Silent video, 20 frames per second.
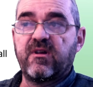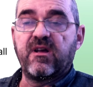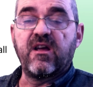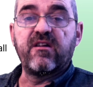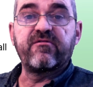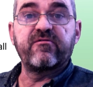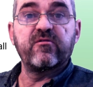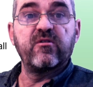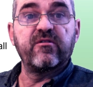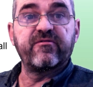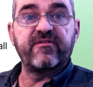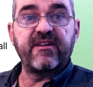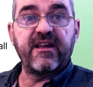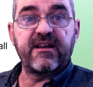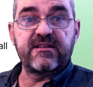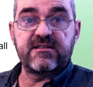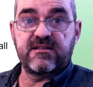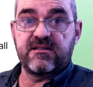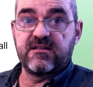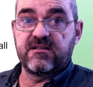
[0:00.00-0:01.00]
f of
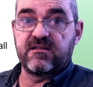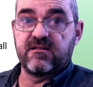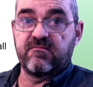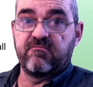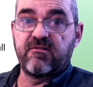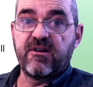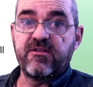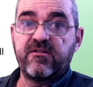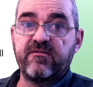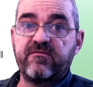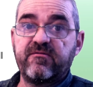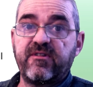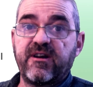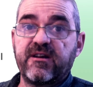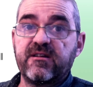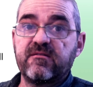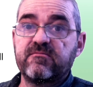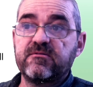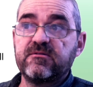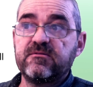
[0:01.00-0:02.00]
x is a random
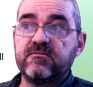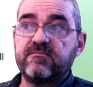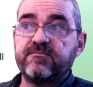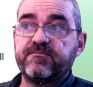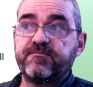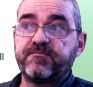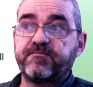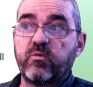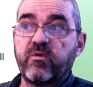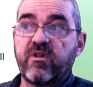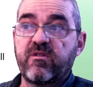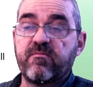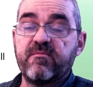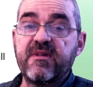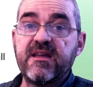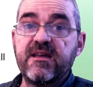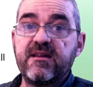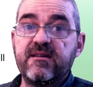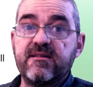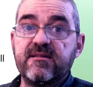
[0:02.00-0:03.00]
variable with
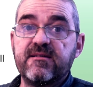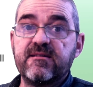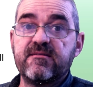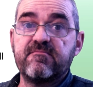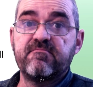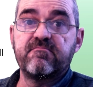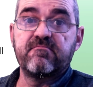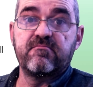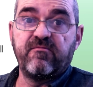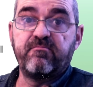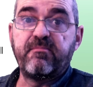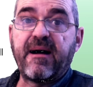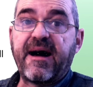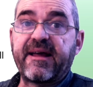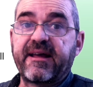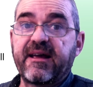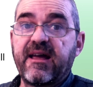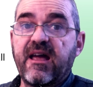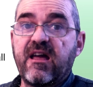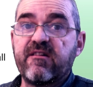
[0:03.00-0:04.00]
mean
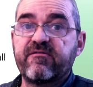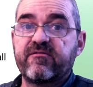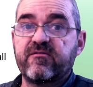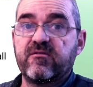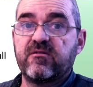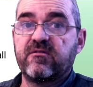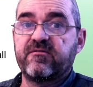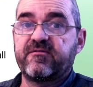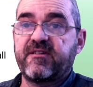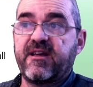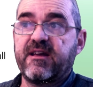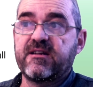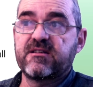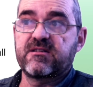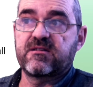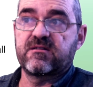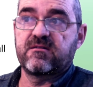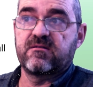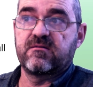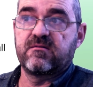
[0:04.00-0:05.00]
bar f of
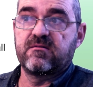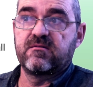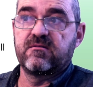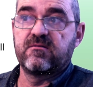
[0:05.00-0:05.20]
x,